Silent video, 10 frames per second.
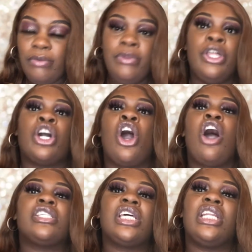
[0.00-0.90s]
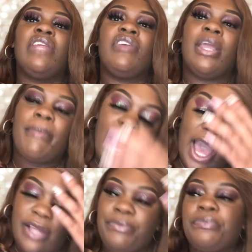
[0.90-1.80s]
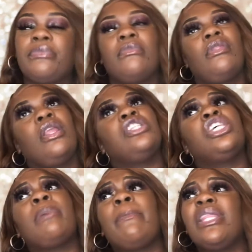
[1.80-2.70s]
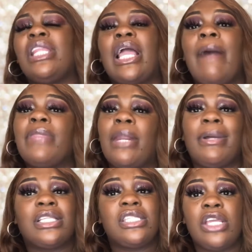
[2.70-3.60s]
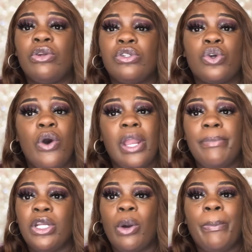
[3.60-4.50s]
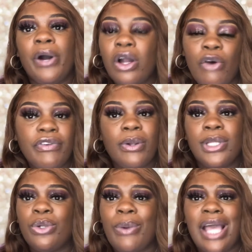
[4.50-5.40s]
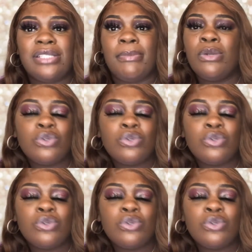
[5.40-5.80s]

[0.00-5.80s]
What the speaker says: the cars couldn't even get by. So my mother like, I'm not about to stand on this corner and be no punk over no little ass middle